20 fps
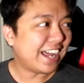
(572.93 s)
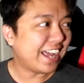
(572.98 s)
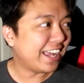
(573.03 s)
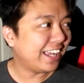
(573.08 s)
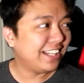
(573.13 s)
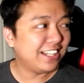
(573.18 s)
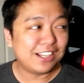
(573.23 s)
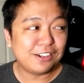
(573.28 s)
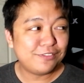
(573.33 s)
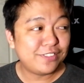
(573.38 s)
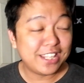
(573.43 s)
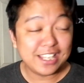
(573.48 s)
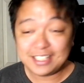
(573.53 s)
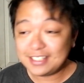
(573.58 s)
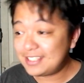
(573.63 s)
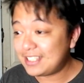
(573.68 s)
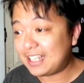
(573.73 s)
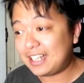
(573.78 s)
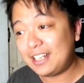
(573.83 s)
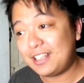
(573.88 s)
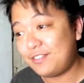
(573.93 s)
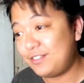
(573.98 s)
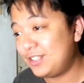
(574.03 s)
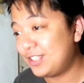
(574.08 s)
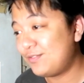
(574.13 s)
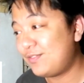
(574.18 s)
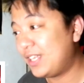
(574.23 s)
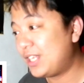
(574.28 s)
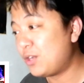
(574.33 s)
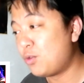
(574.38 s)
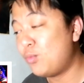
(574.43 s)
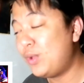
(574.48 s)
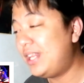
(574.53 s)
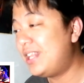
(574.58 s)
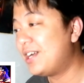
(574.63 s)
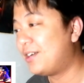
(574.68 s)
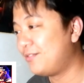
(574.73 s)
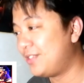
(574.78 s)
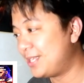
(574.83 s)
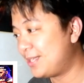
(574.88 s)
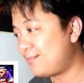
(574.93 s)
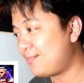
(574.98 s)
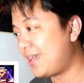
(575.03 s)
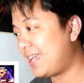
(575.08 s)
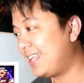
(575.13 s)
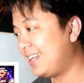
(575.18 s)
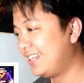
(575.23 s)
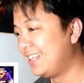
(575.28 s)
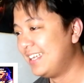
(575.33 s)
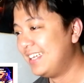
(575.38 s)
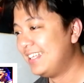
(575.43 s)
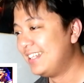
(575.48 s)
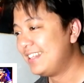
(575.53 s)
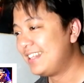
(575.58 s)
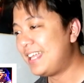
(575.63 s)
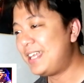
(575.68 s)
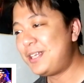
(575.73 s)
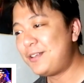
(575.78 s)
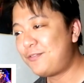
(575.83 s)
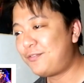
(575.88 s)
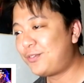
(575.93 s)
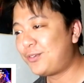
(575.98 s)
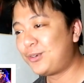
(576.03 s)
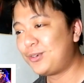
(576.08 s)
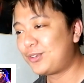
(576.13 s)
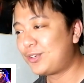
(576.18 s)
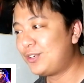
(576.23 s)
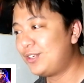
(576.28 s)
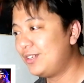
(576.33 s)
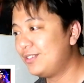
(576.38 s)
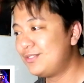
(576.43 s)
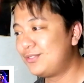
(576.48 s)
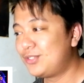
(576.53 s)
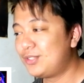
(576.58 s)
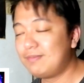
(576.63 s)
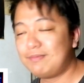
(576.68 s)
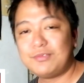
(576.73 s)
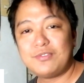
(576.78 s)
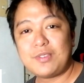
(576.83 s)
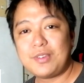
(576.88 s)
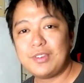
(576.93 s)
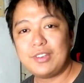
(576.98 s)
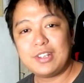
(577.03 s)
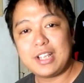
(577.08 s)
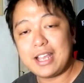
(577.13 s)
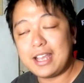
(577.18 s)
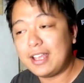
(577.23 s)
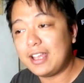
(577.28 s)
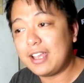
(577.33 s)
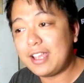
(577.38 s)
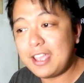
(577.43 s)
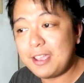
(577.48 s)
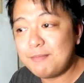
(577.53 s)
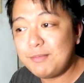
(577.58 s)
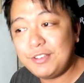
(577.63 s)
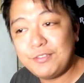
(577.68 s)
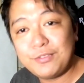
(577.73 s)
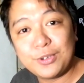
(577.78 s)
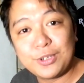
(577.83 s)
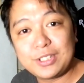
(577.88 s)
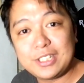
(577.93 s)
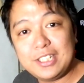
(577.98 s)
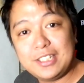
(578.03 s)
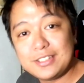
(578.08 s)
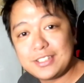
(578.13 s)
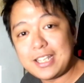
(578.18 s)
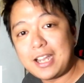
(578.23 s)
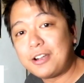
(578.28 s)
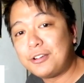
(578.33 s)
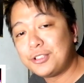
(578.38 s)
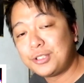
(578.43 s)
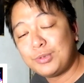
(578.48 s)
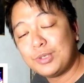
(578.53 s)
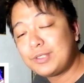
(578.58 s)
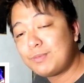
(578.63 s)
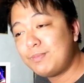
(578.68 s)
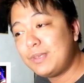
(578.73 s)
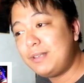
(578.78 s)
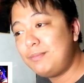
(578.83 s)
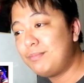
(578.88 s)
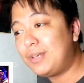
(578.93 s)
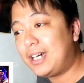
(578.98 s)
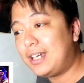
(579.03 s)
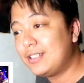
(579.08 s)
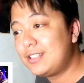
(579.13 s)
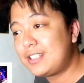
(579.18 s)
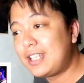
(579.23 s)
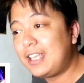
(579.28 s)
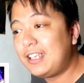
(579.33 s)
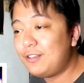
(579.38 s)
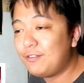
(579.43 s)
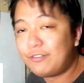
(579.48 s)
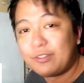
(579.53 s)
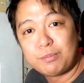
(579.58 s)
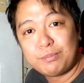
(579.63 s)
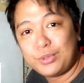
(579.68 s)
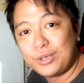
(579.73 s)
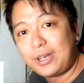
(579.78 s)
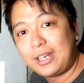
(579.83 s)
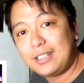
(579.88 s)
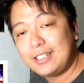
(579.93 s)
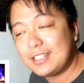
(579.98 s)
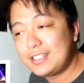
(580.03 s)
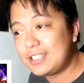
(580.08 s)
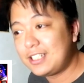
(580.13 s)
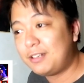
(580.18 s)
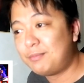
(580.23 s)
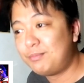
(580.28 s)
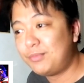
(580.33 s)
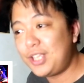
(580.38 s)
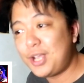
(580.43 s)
I love this. I love this video. We love this, man. Thank you for MB14, Saro, Swiss Beatbox. Thank you for putting this up.